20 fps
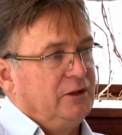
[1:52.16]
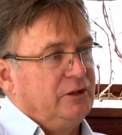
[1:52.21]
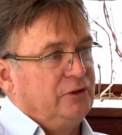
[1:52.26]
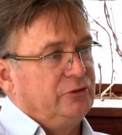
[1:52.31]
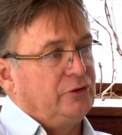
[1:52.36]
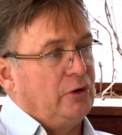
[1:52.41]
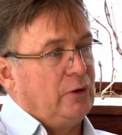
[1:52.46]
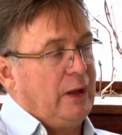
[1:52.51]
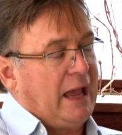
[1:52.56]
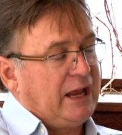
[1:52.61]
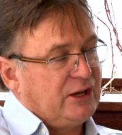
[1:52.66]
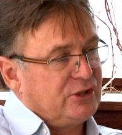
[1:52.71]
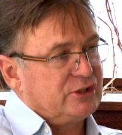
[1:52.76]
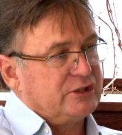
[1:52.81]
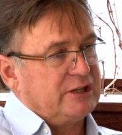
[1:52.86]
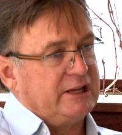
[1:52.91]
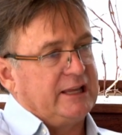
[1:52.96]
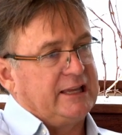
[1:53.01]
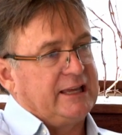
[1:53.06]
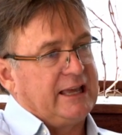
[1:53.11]
So
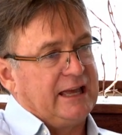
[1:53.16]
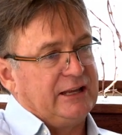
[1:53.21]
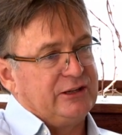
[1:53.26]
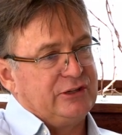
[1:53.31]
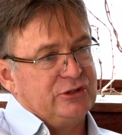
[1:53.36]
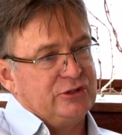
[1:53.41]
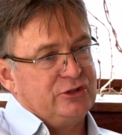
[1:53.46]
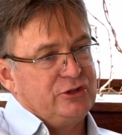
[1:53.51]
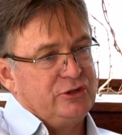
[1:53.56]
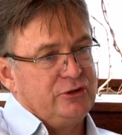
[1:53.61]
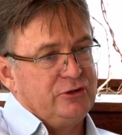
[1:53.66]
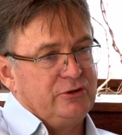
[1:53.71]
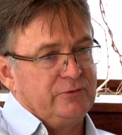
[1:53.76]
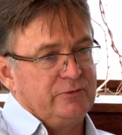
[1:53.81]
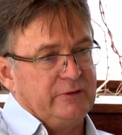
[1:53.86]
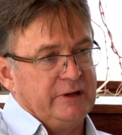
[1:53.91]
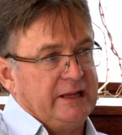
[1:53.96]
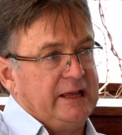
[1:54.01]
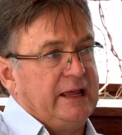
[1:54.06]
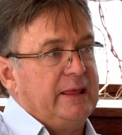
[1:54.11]
actually,
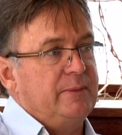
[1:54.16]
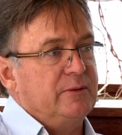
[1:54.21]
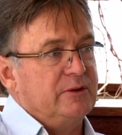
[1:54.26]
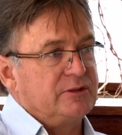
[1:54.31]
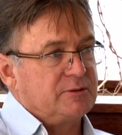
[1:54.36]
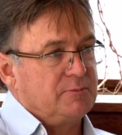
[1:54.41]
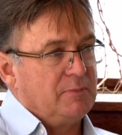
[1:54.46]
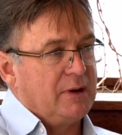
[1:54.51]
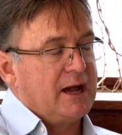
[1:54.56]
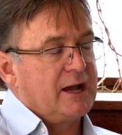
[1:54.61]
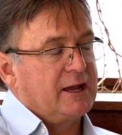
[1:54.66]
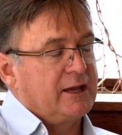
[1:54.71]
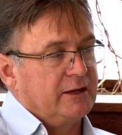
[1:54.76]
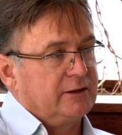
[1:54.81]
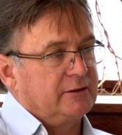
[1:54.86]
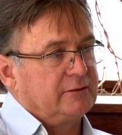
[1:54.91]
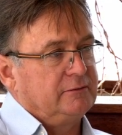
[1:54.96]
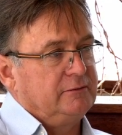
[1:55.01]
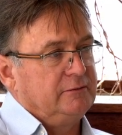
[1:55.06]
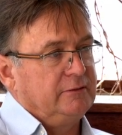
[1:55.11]
counterintuitively, in this
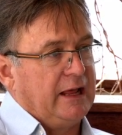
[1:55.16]
market,